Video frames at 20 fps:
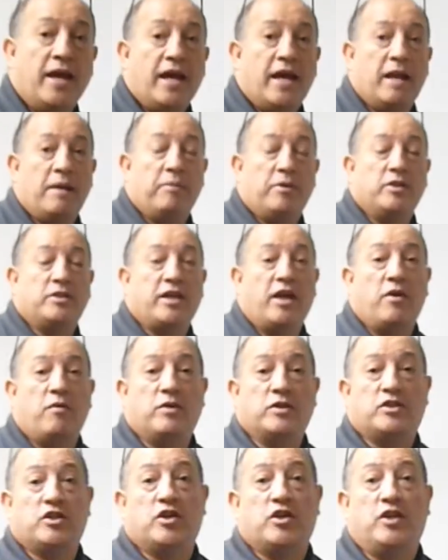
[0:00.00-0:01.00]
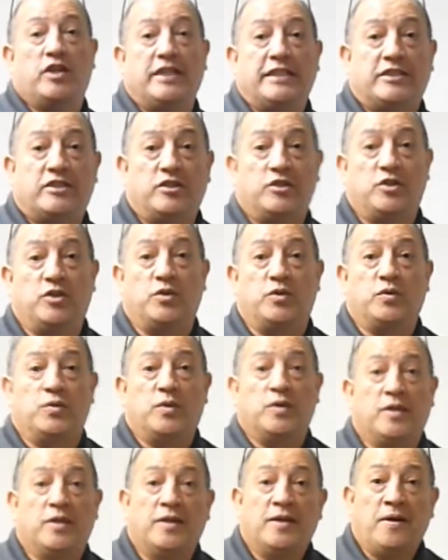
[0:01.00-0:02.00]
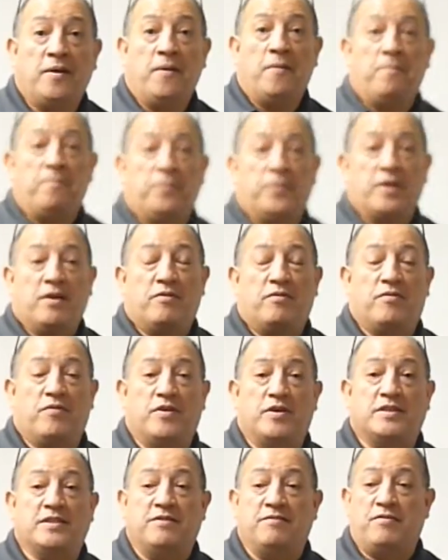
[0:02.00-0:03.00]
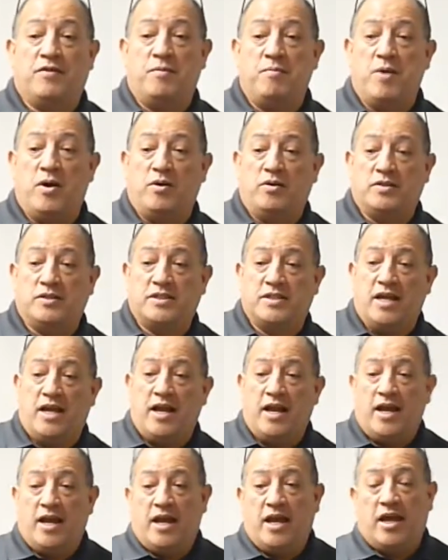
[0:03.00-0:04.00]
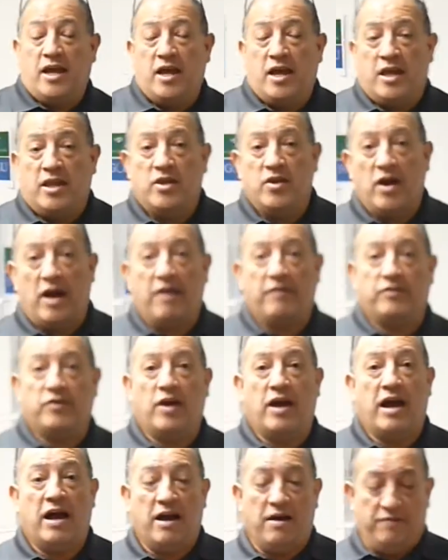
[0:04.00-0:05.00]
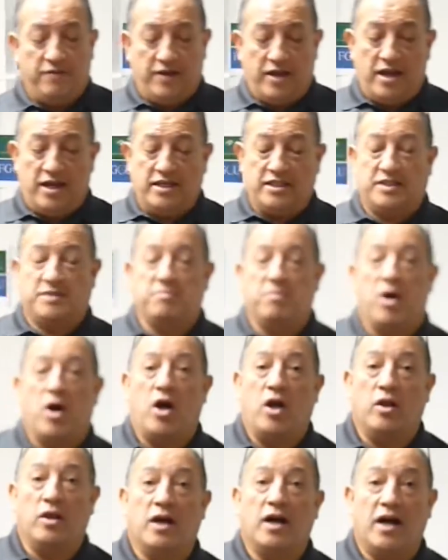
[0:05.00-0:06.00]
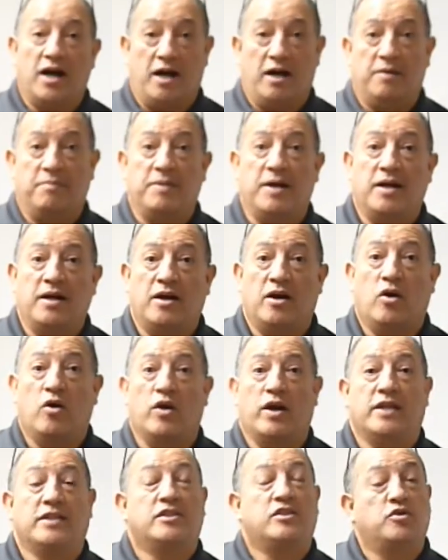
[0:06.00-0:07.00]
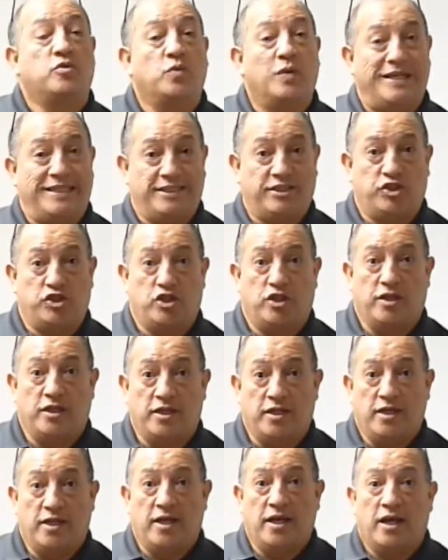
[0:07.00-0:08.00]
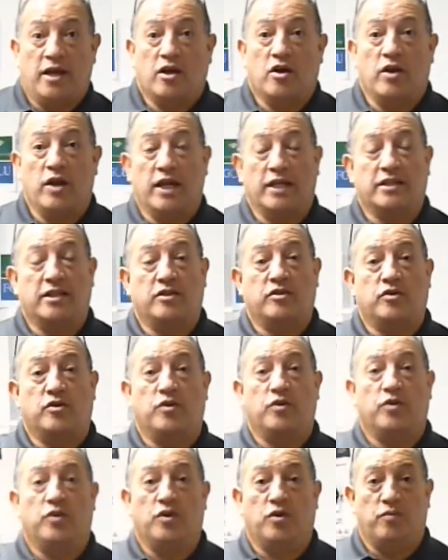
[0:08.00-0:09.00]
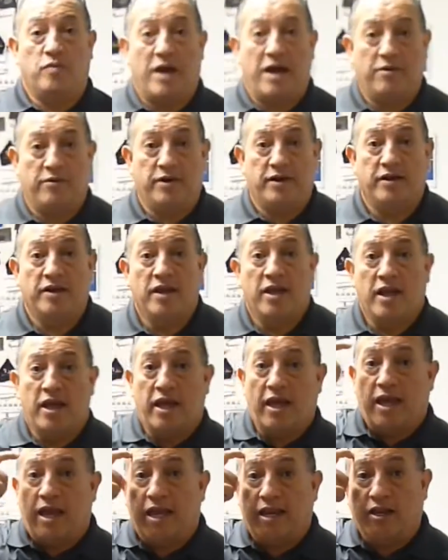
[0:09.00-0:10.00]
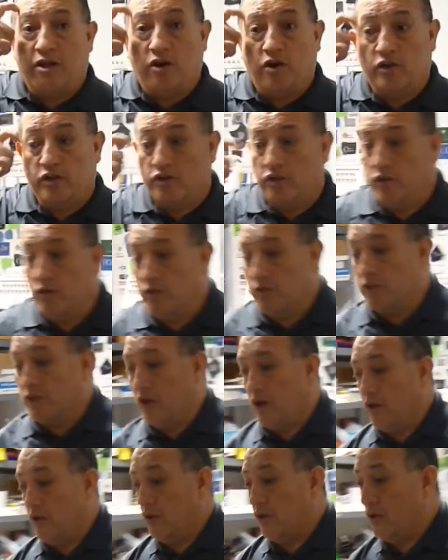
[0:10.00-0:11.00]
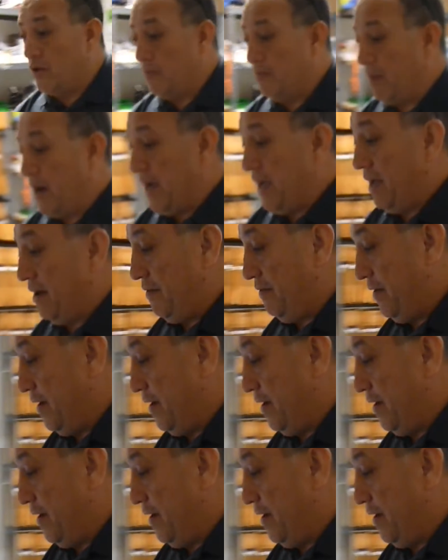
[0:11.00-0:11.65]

And I'm going to tell you what you're going to need to do. First and foremost, you have to have a small hub or a switch connected to your router. And in order to do so, you can buy a